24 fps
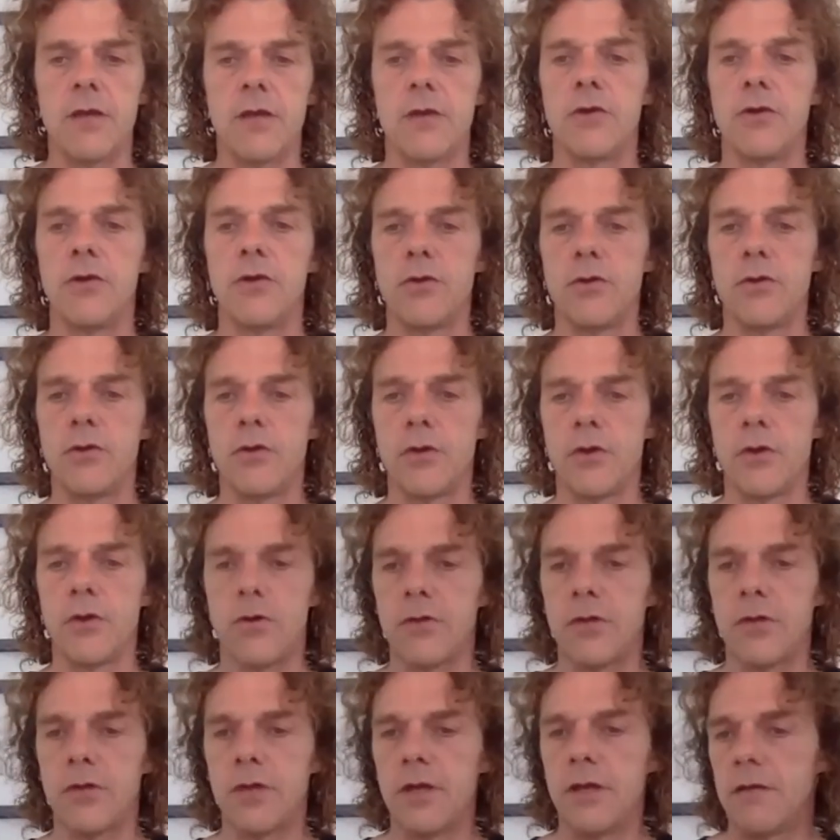you don't
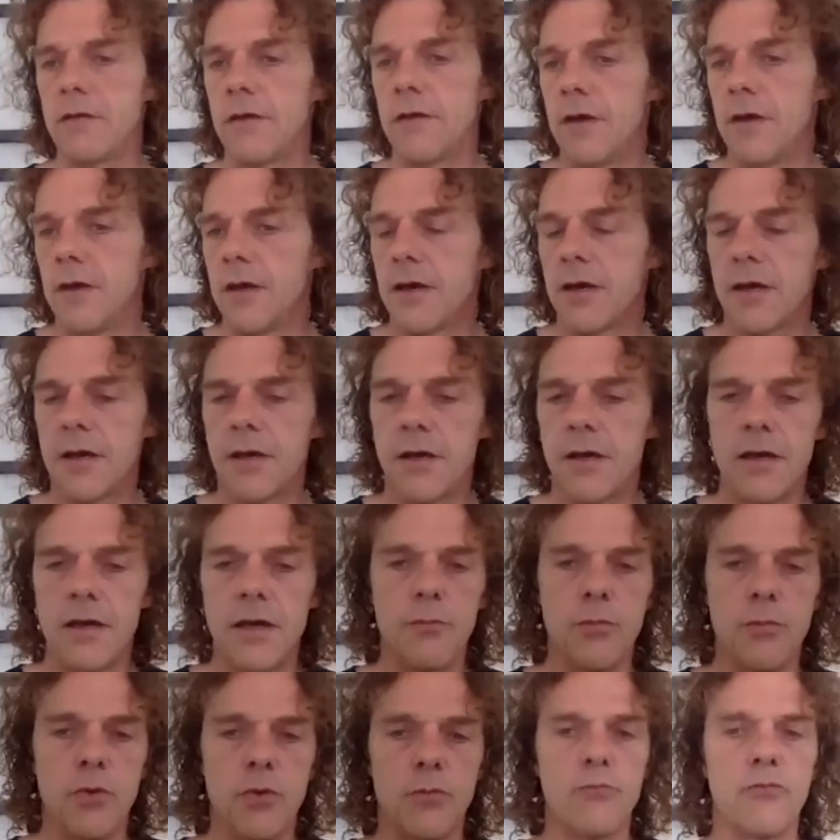need and
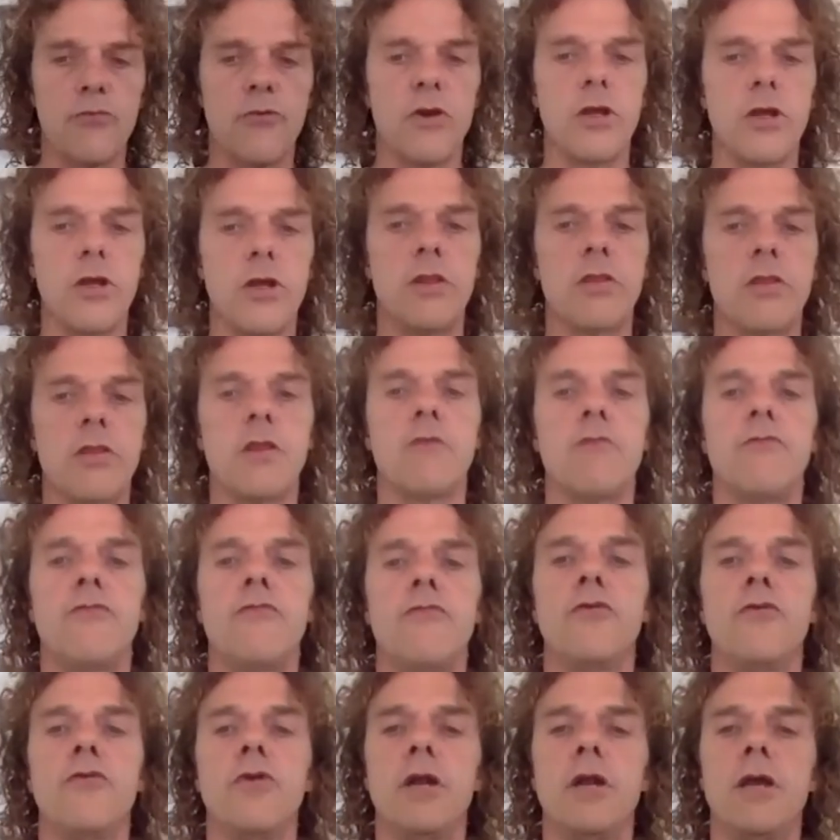keep on breathing
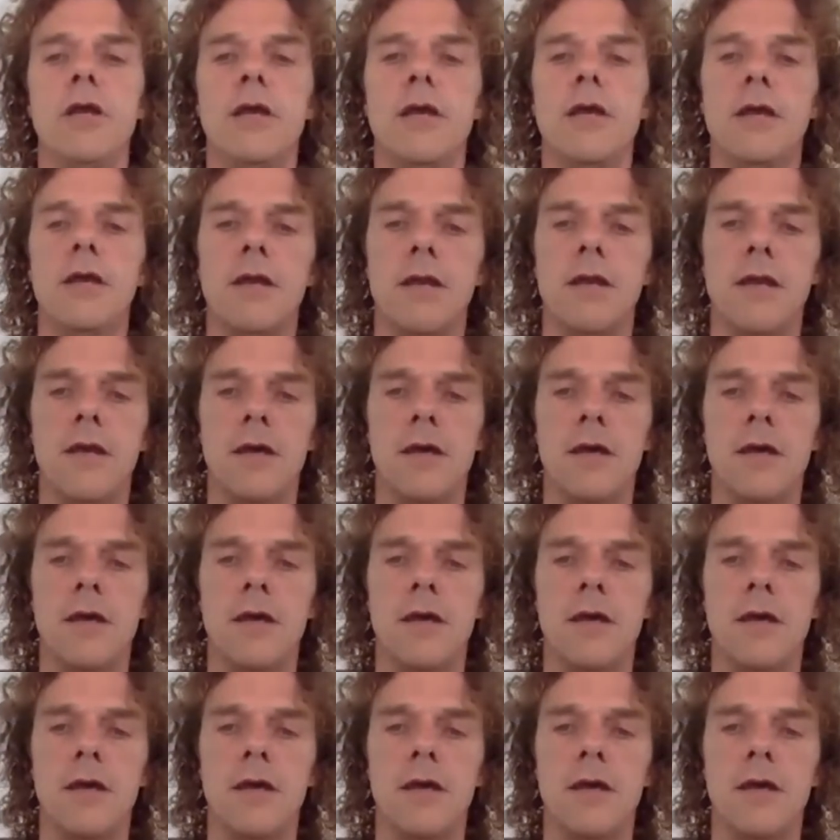fully in